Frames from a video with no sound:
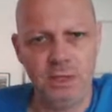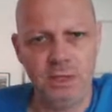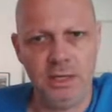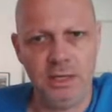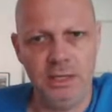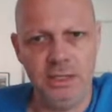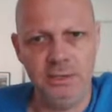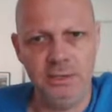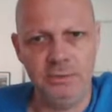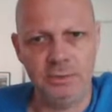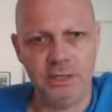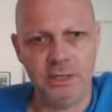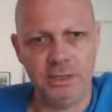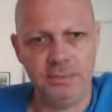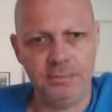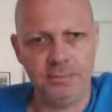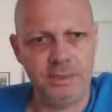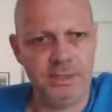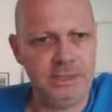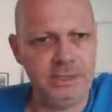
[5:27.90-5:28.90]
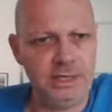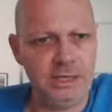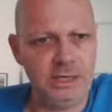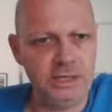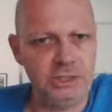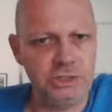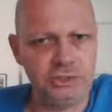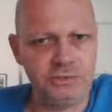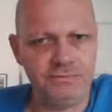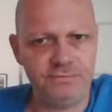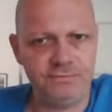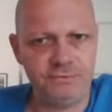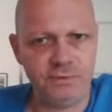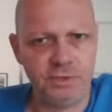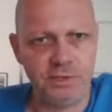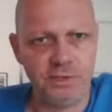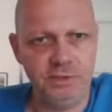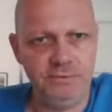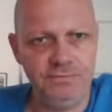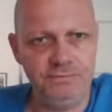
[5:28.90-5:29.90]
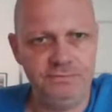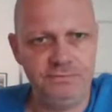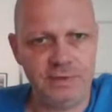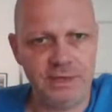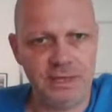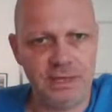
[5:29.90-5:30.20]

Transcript: Anyway, I play h5,